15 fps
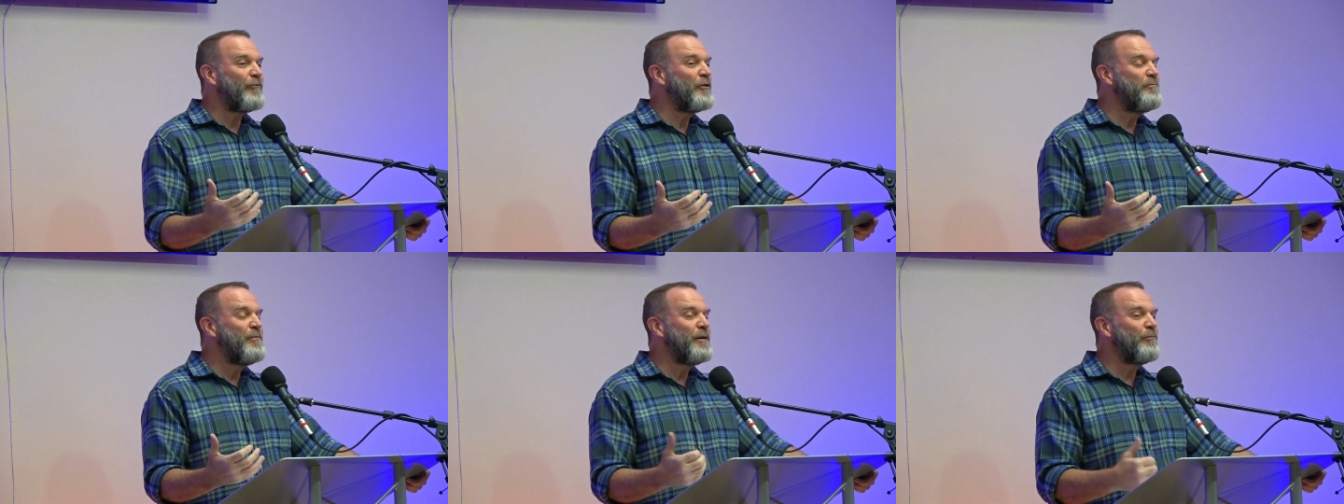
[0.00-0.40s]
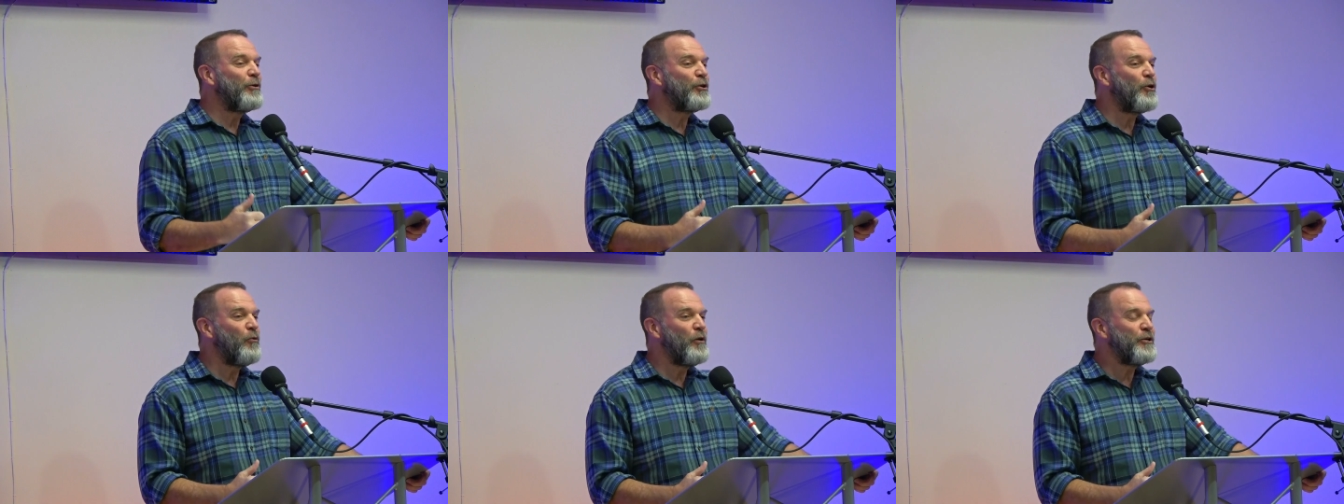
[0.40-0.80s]
I
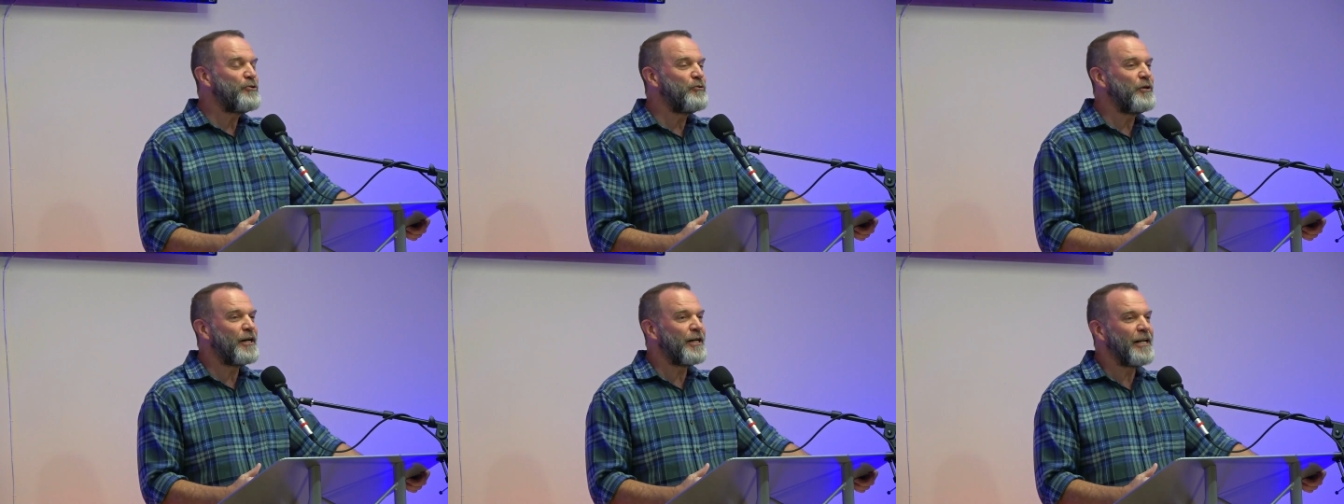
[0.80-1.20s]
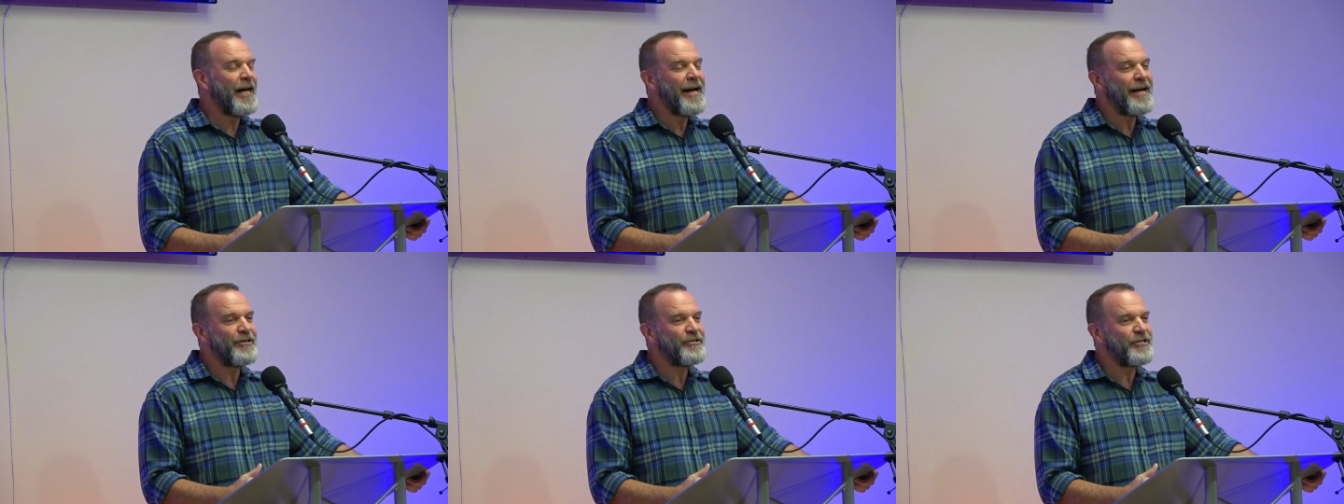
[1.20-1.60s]
remember going to a
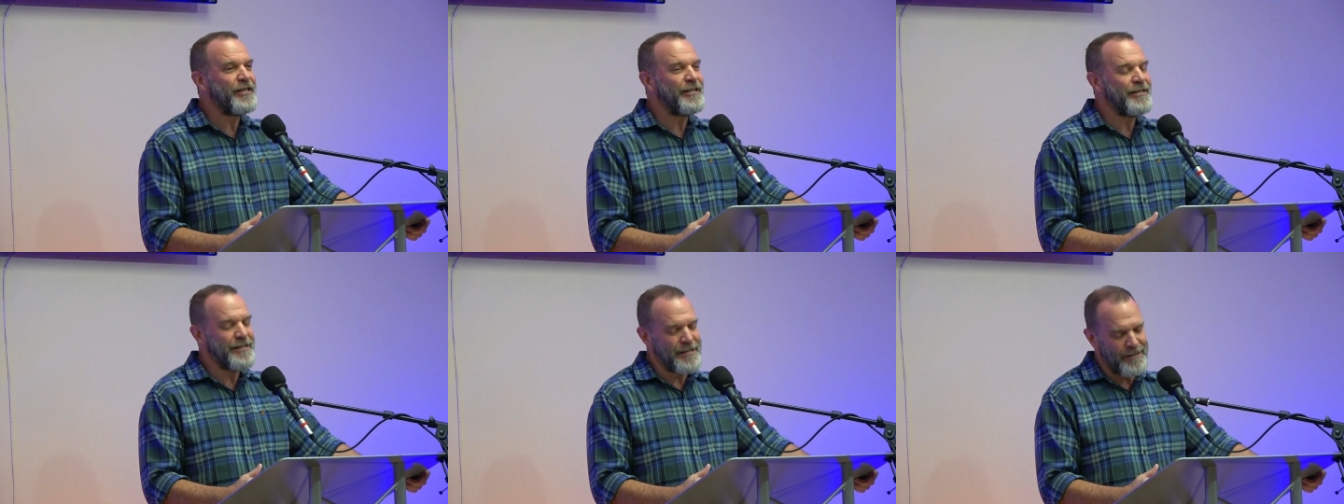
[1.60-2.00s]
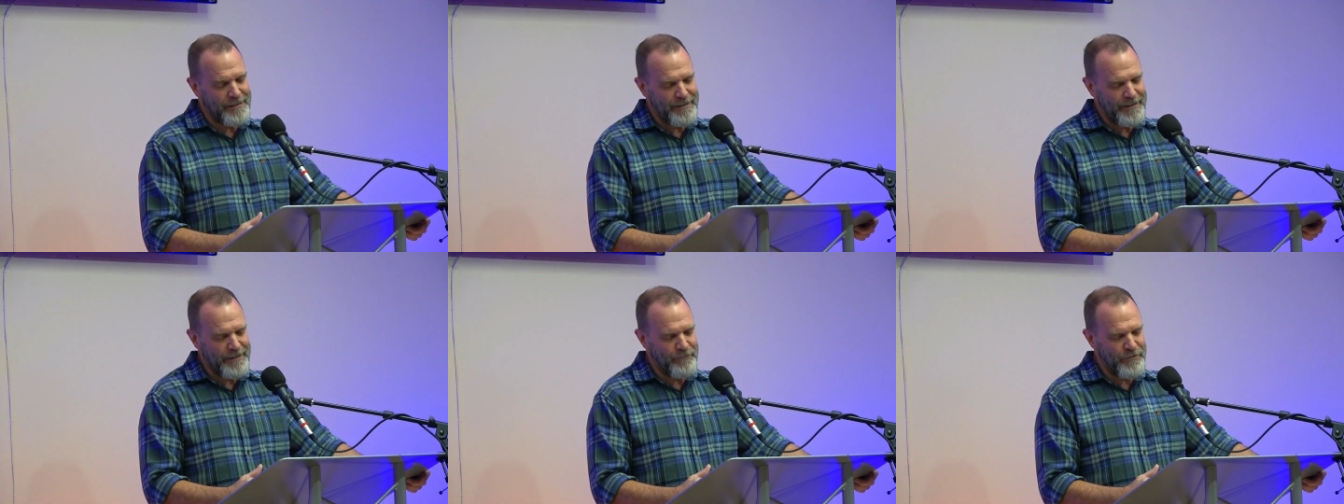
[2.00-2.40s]
class, and
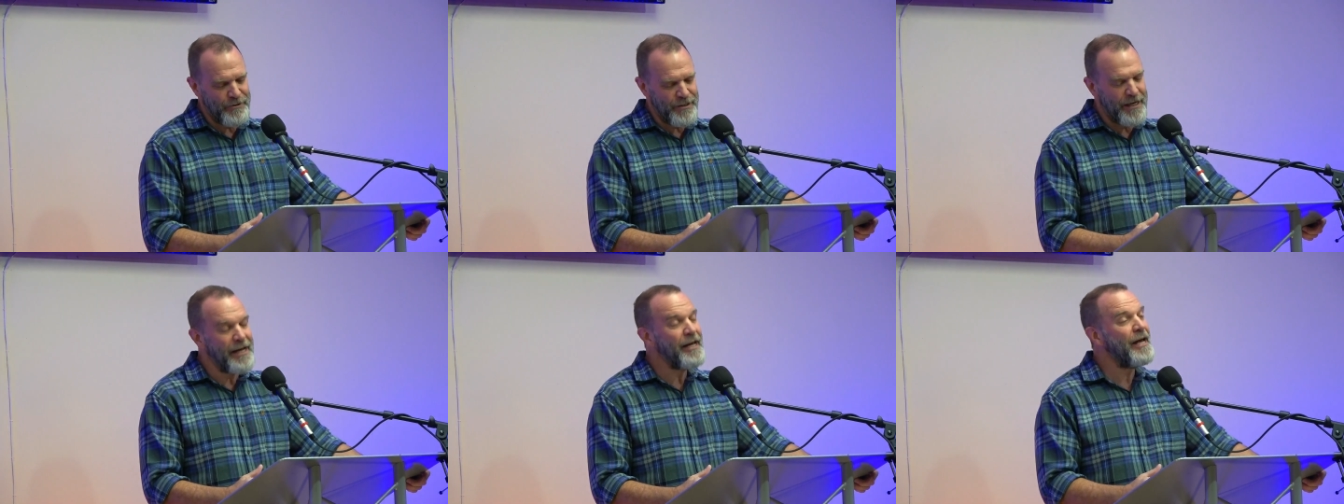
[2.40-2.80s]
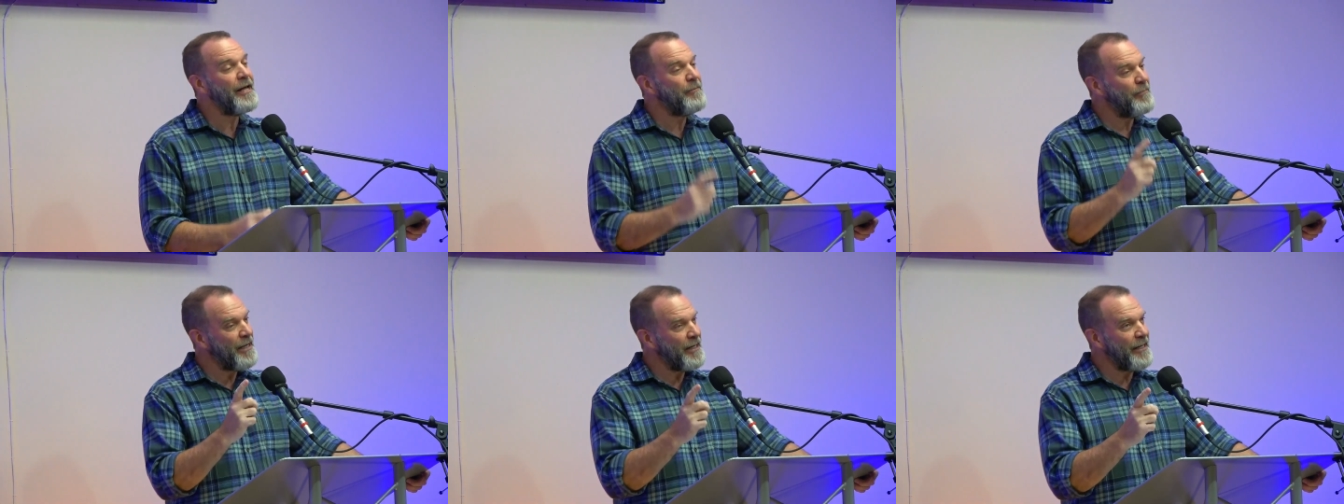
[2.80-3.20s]
uh, it was an
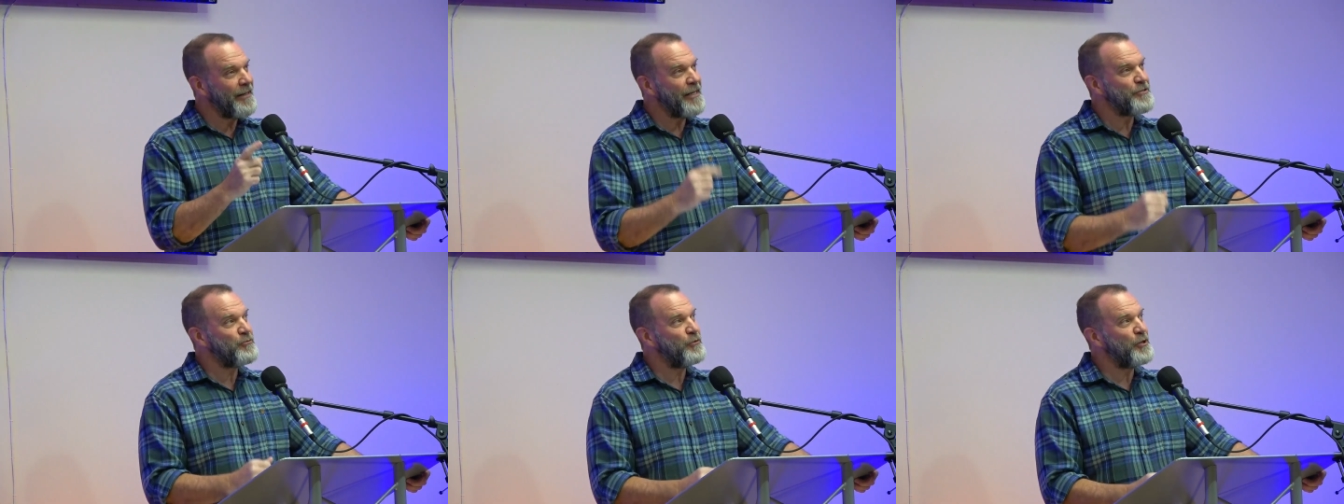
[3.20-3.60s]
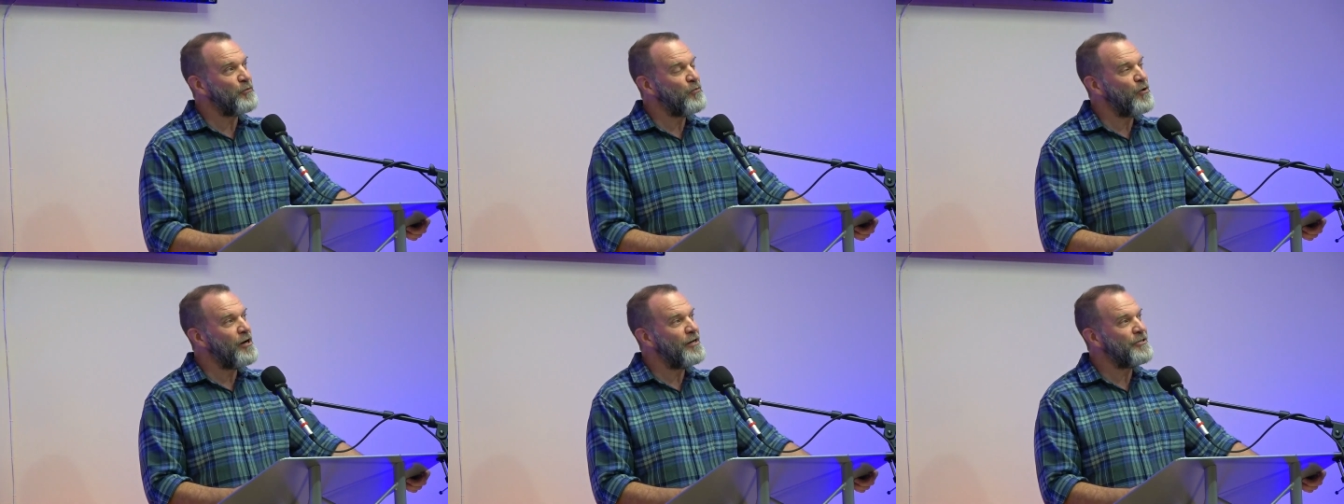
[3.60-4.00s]
AA meeting. That's what it
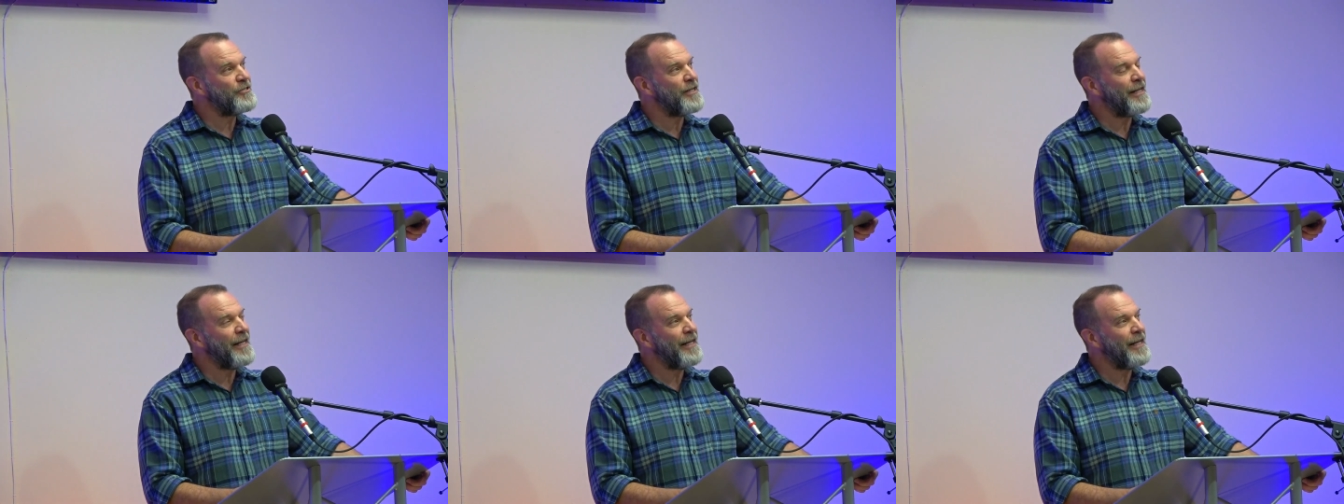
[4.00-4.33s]
was.